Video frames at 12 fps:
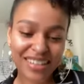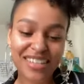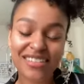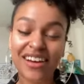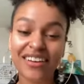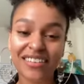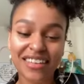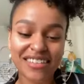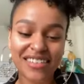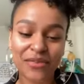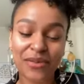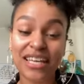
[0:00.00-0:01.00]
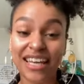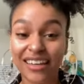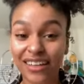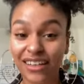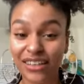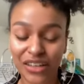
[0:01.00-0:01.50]
These are things that we
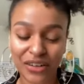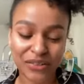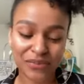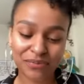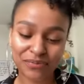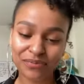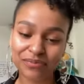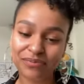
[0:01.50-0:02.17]
can unlearn.